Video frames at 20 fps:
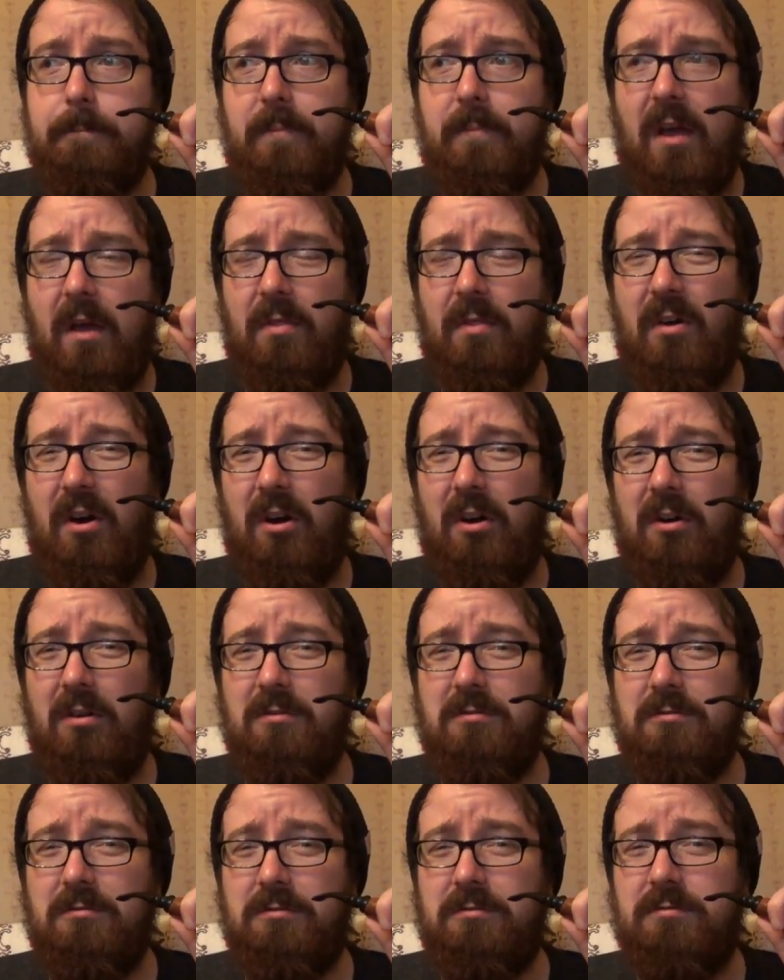I thought,
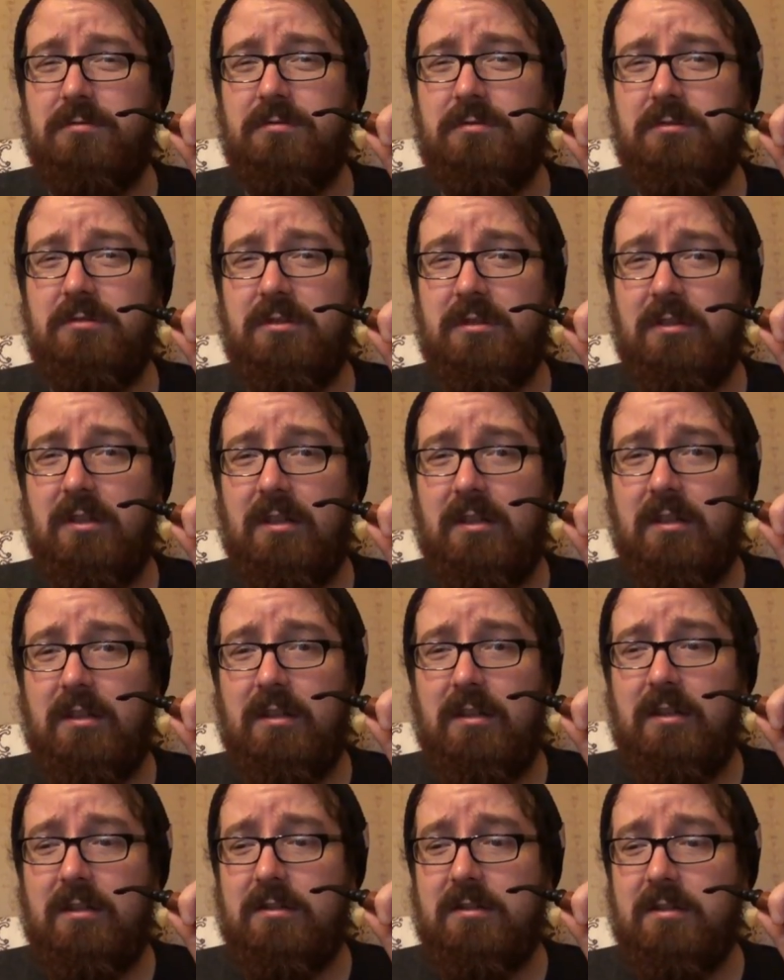
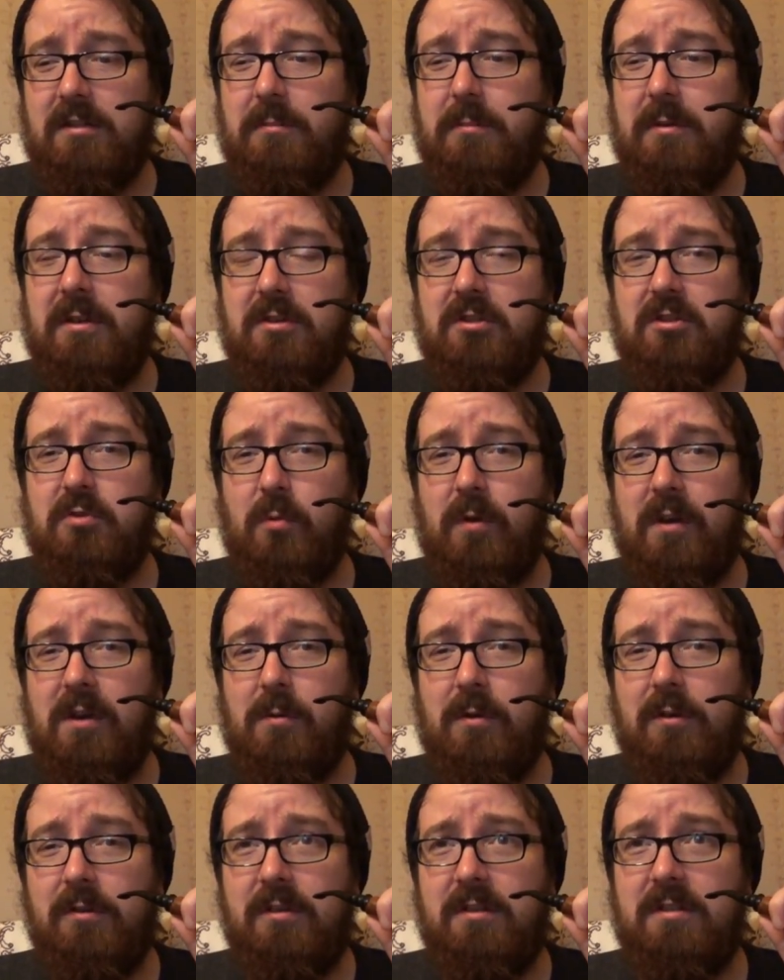oof, it's going to be a sweet
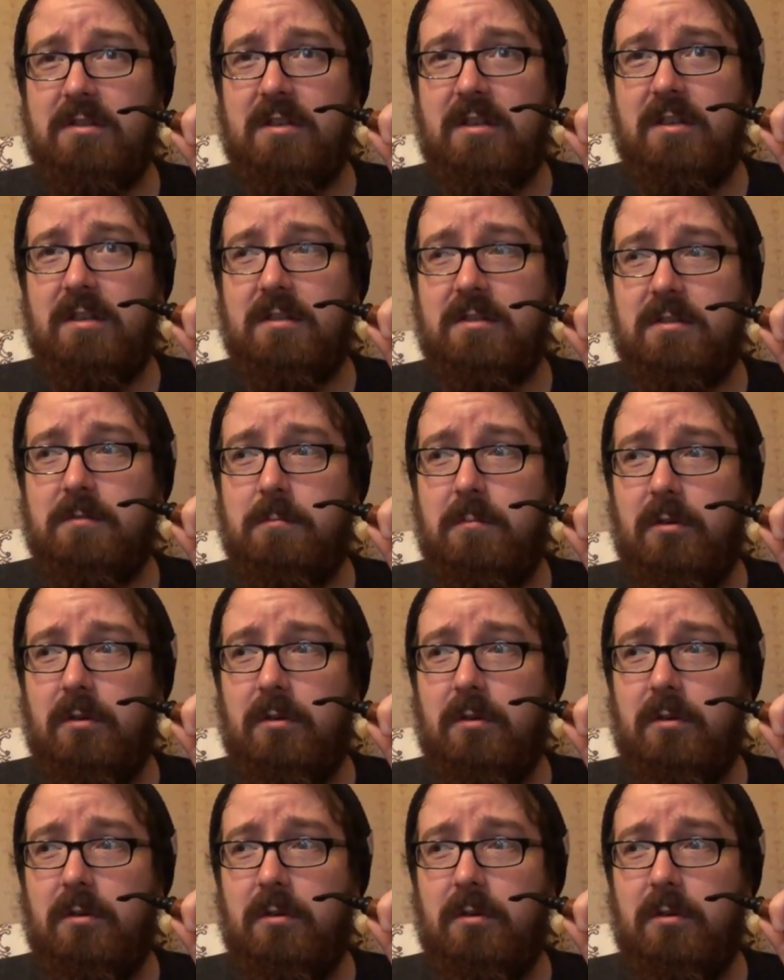one, is this?